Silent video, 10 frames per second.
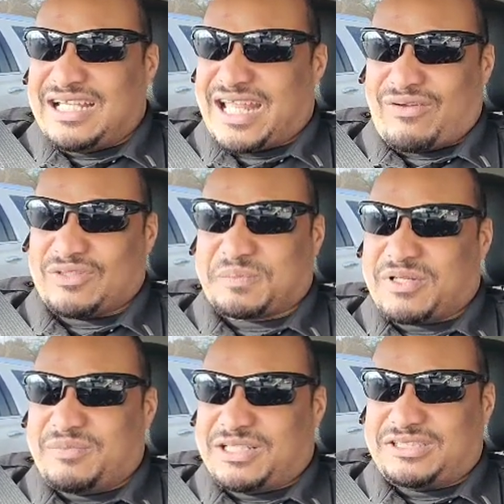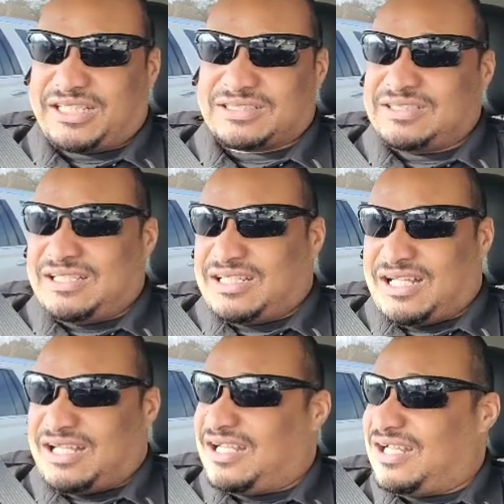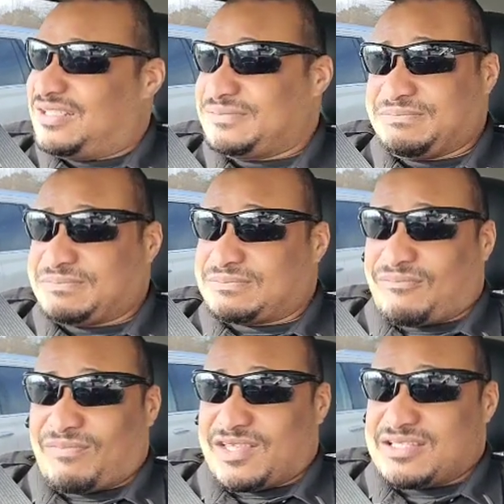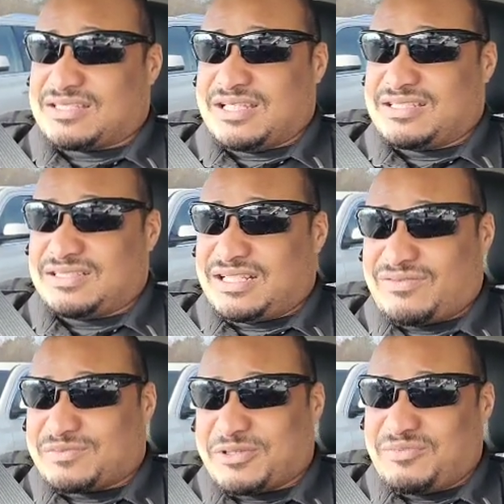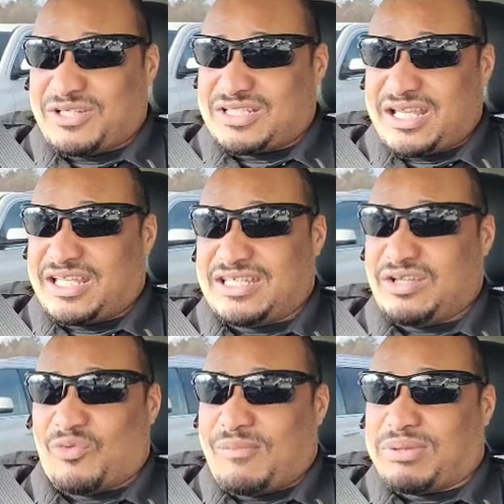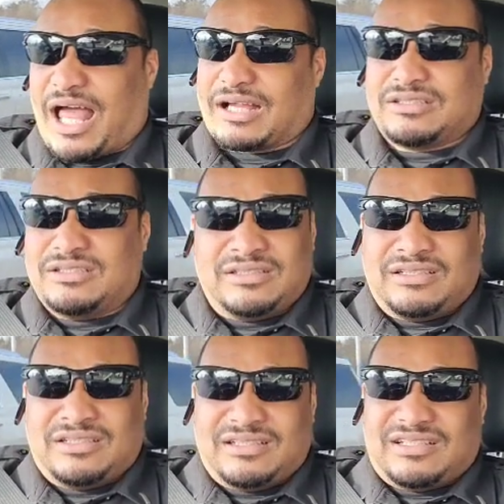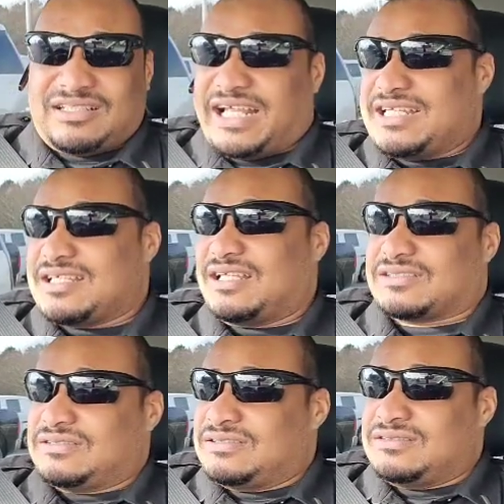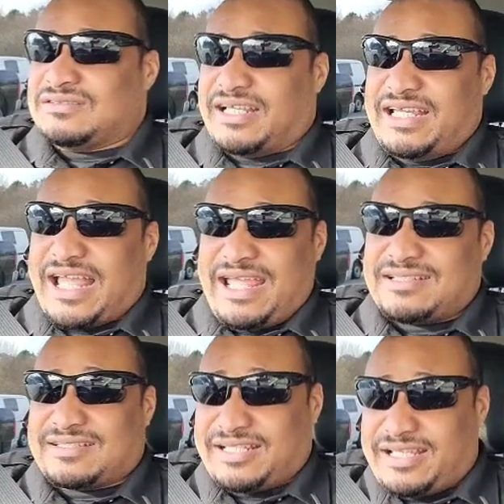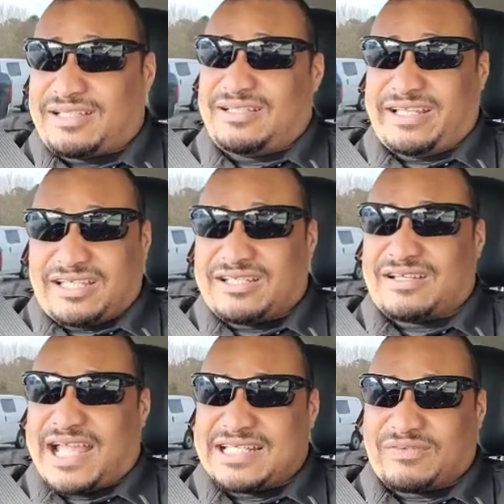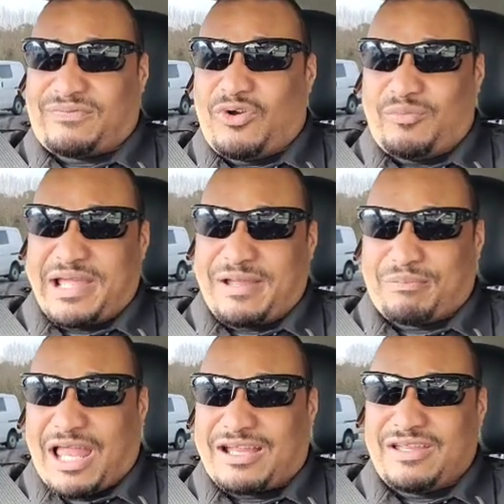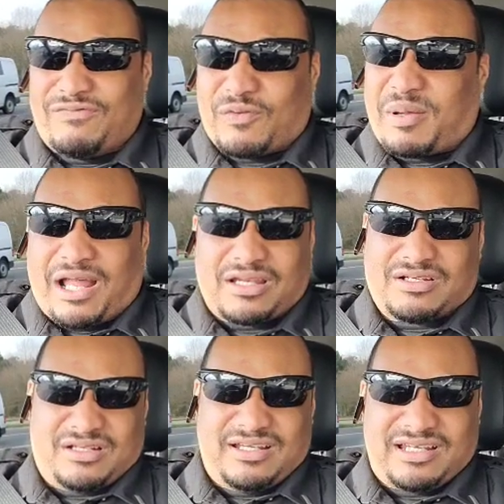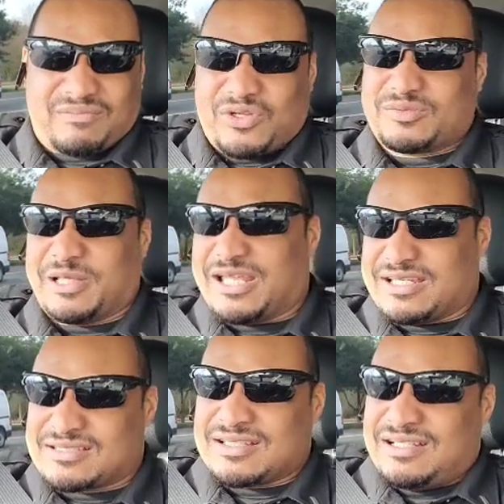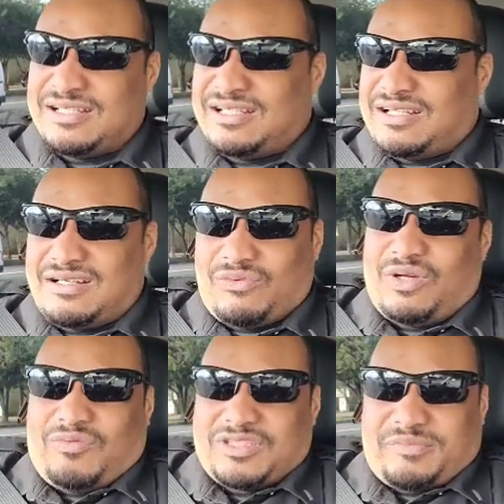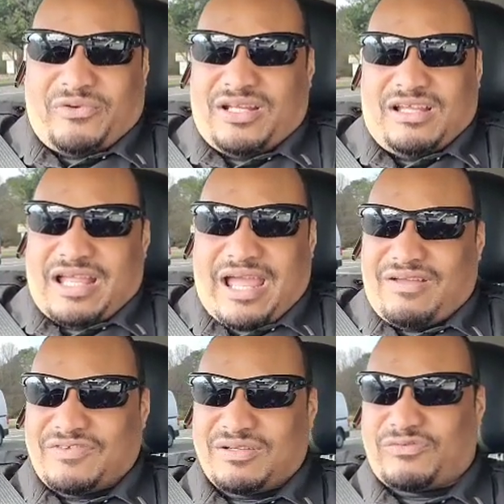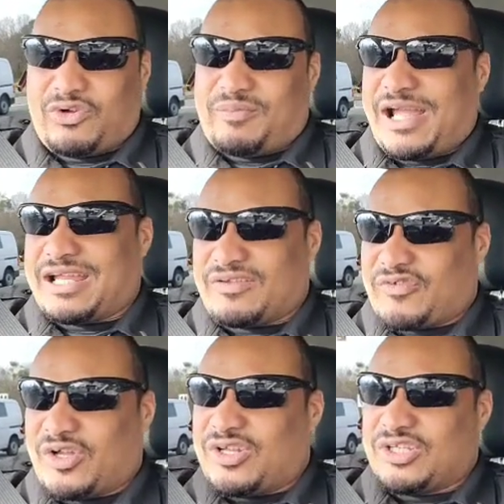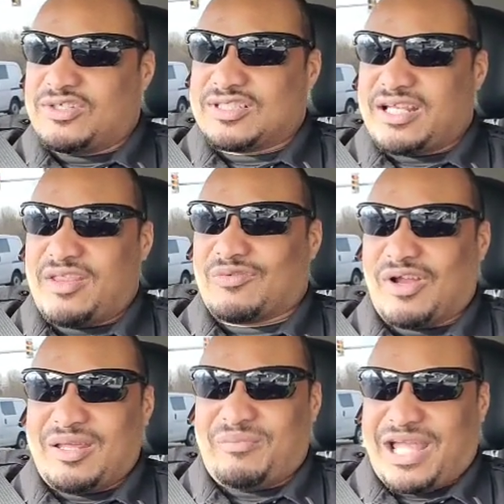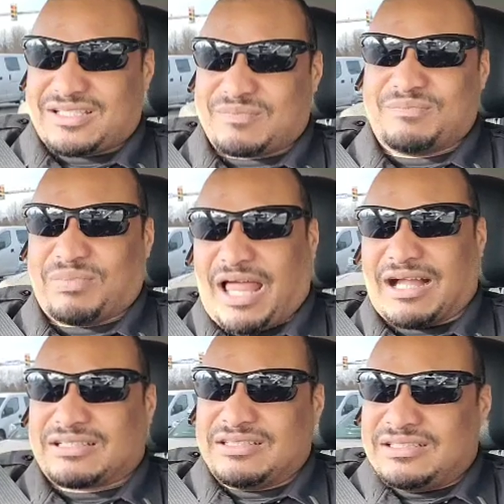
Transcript: That was pretty much it. This season, that was pretty much it. He did one block. That's it. They had Zeke in as a fullback blocking for Pollard in most plays. What was the point of having a fullback if you're going to use another running back to block?